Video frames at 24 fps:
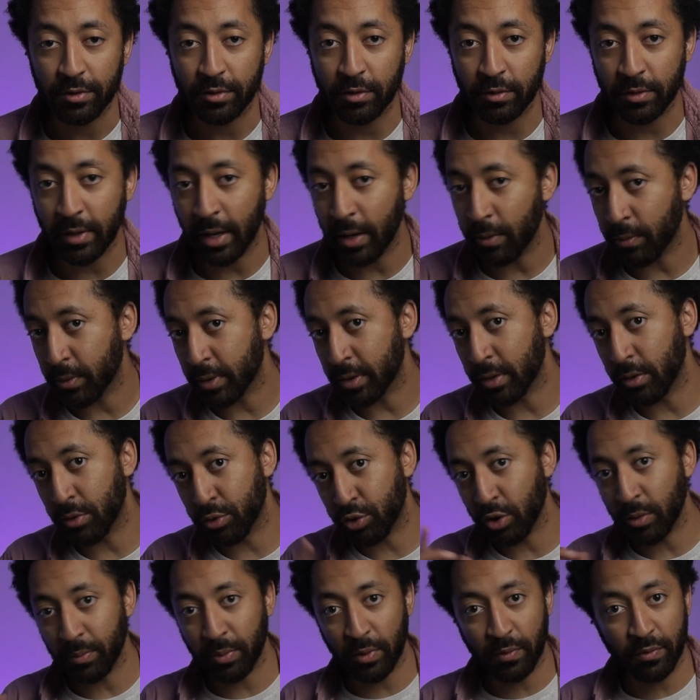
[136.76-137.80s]
So now we're gonna
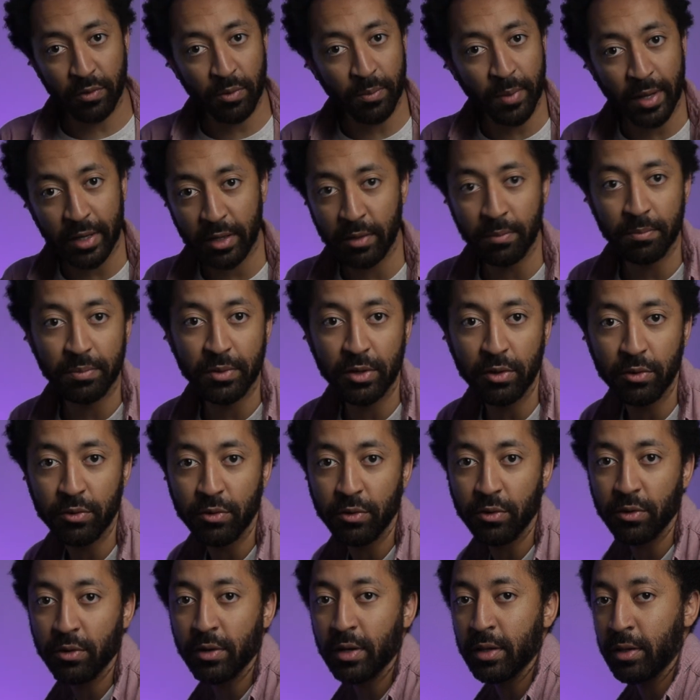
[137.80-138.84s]
jump over to my
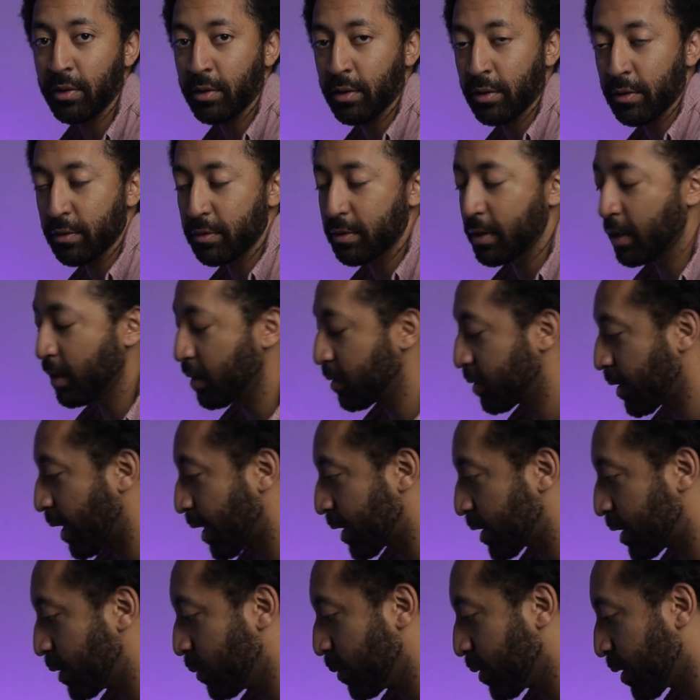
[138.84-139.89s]
computer and you're gonna see
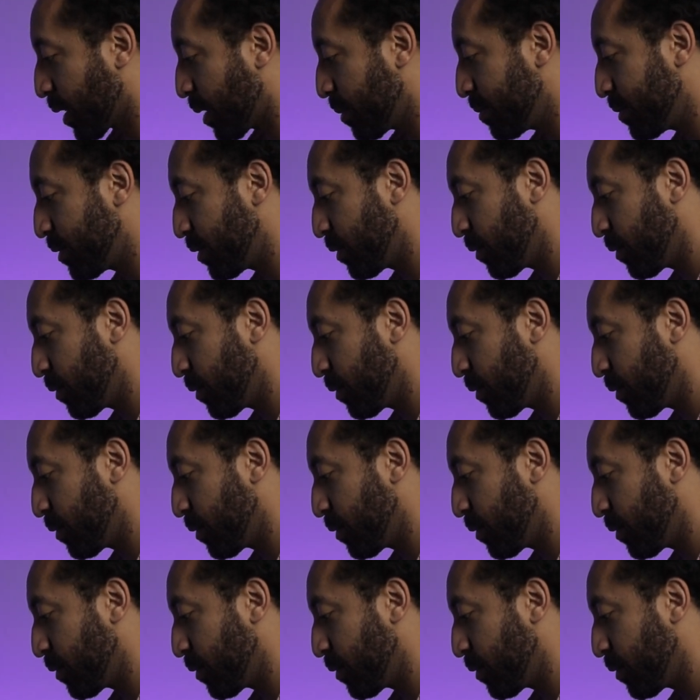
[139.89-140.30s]
exactly what I'm